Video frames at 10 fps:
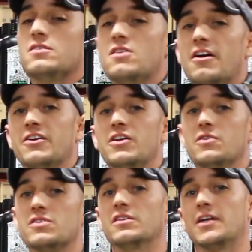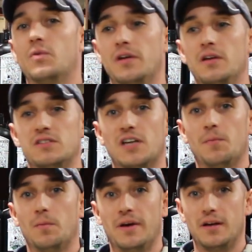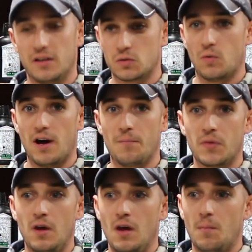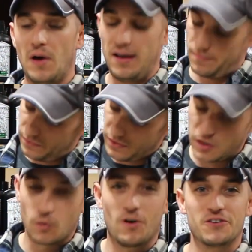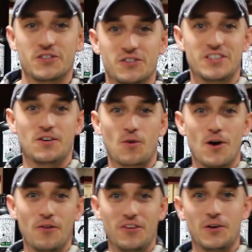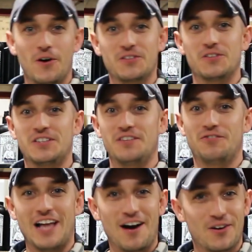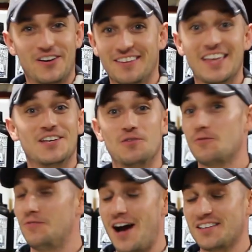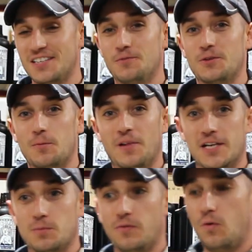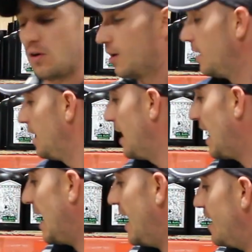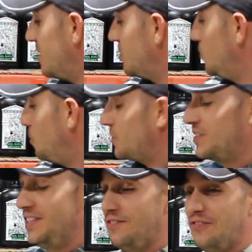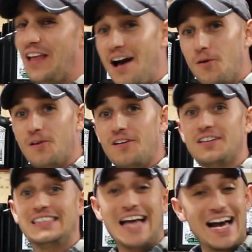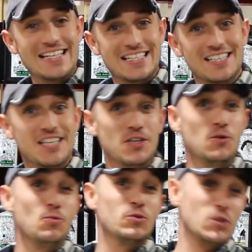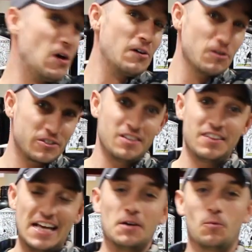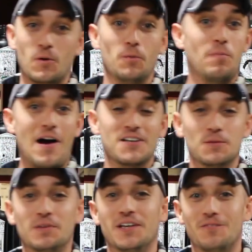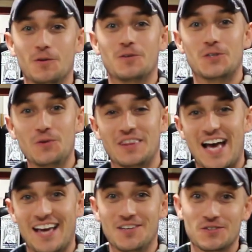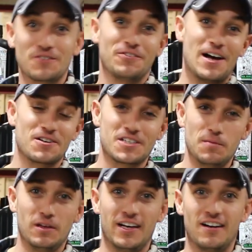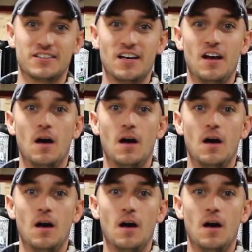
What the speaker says: starting to use a liquid supplement as well. But you will also see growth, and you also see flowering that you have not seen with your plants before. And you will see flower sizes that you saw in your synthetic world, possibly, if you were doing that using flower stimulators.